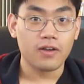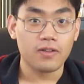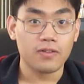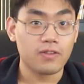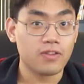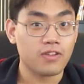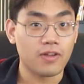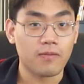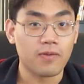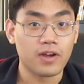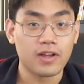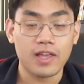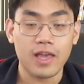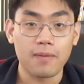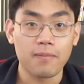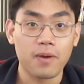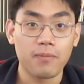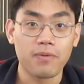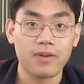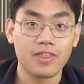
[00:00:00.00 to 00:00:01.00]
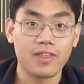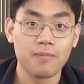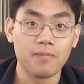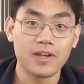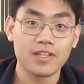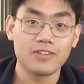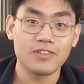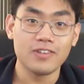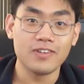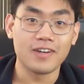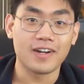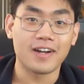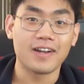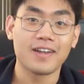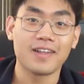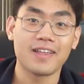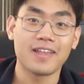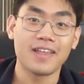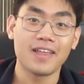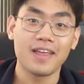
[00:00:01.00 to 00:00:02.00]
someone came up with it much sooner.
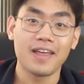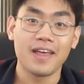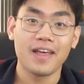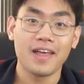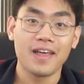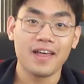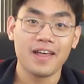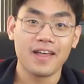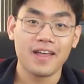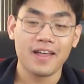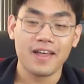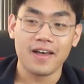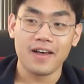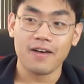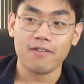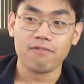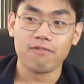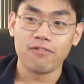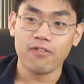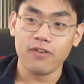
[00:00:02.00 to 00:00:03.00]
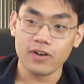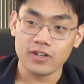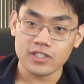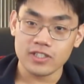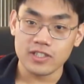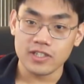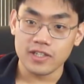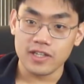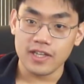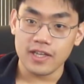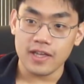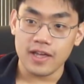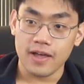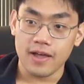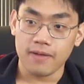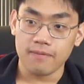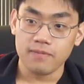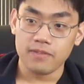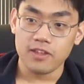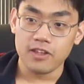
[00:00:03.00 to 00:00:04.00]
Unfortunately,
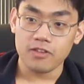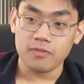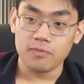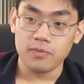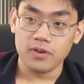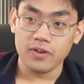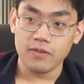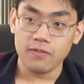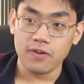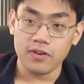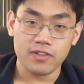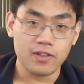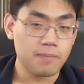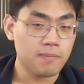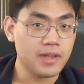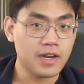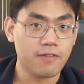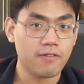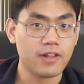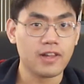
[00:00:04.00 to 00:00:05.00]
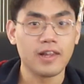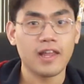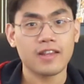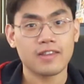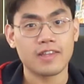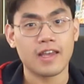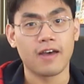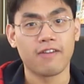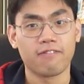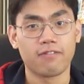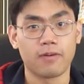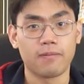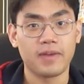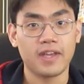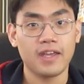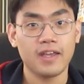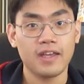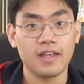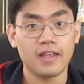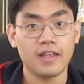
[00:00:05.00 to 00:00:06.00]
this movie was a bit of a letdown for
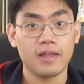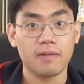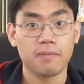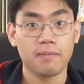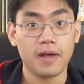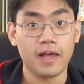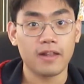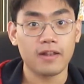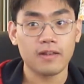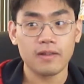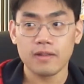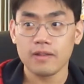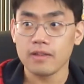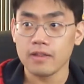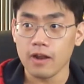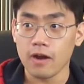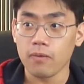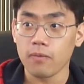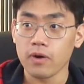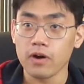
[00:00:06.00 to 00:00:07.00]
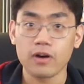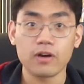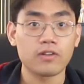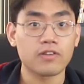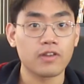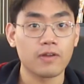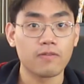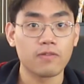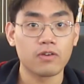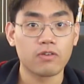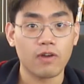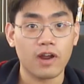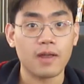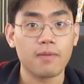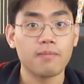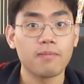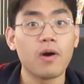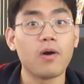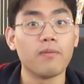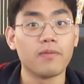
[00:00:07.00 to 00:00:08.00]
me, but there were some
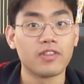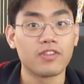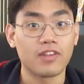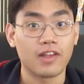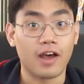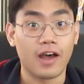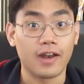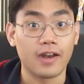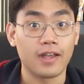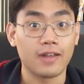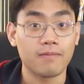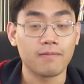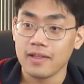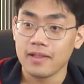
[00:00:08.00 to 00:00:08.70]
great moments on it.